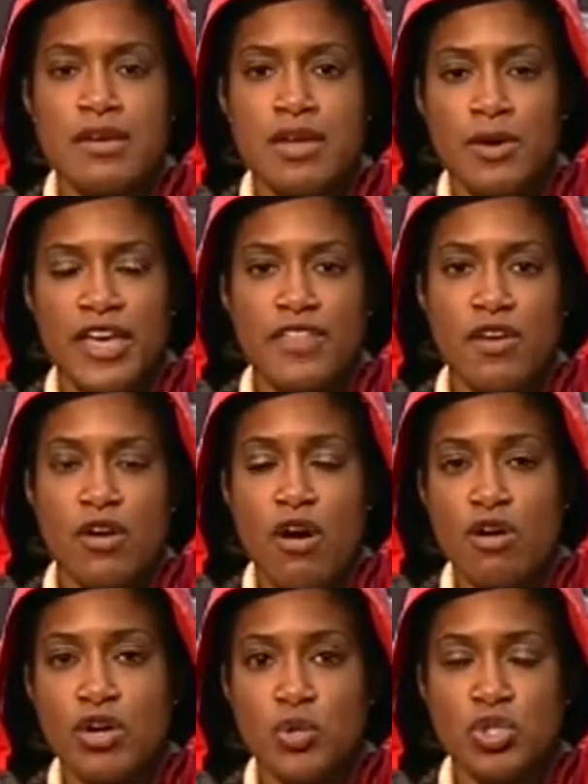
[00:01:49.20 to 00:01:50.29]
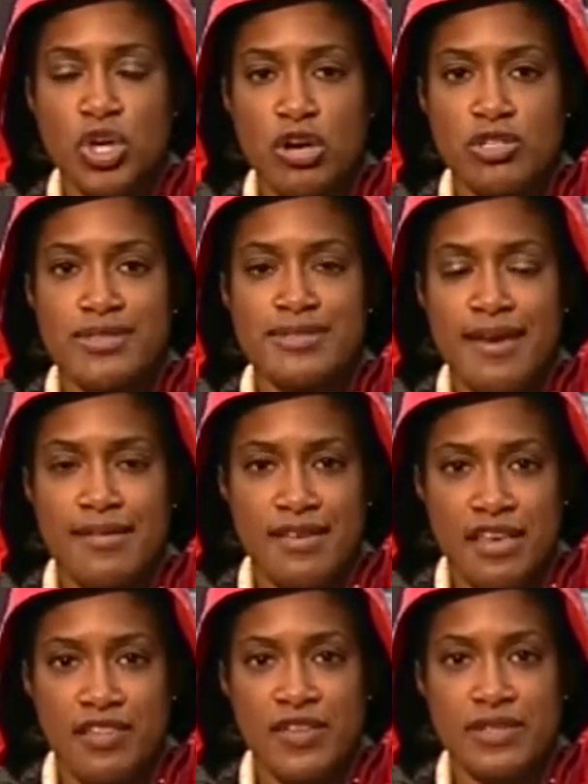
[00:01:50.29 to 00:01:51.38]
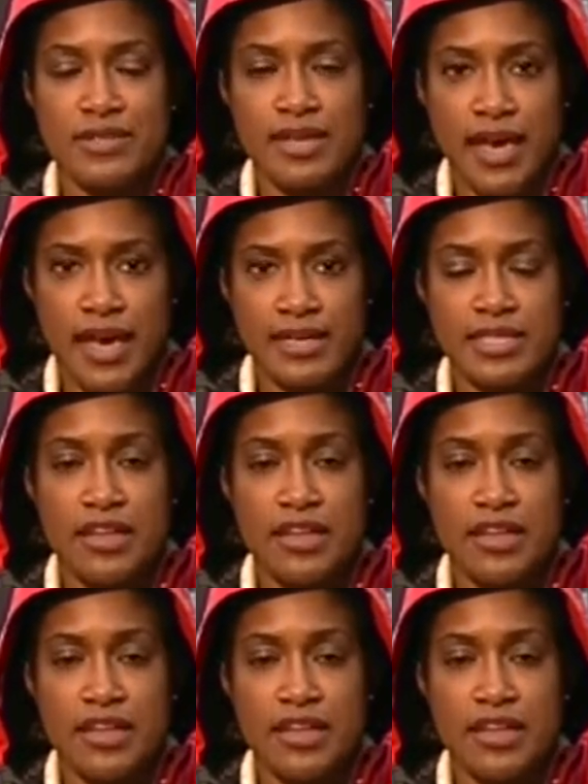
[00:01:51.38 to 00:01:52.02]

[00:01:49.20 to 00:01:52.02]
Now, again, there are no charges yet in this case.